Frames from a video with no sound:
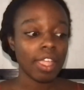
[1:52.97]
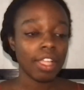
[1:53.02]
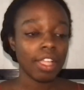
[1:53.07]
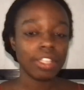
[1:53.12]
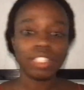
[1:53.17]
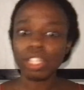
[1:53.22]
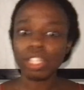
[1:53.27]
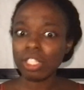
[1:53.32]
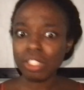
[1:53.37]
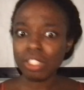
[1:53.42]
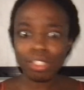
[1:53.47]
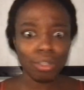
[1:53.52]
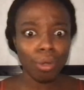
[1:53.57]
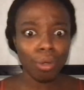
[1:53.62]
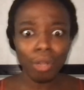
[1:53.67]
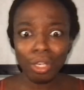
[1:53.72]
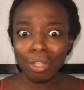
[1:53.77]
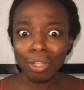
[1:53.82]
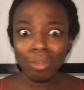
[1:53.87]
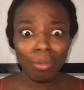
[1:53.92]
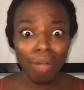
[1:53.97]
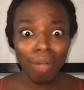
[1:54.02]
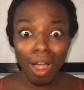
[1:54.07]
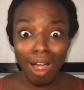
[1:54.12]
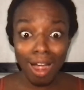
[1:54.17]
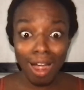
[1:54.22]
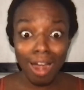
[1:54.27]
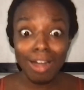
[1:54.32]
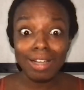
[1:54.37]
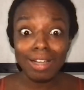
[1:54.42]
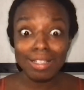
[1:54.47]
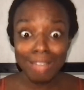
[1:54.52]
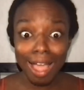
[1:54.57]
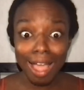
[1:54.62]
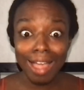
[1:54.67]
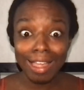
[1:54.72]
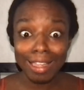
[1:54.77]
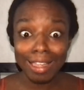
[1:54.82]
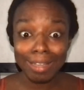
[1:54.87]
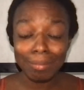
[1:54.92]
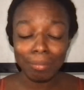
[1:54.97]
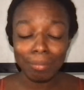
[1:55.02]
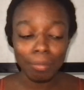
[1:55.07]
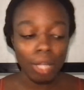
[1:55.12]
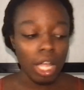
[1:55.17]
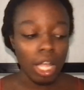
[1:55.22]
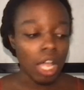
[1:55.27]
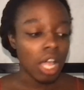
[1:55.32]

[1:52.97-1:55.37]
just going through a hard time.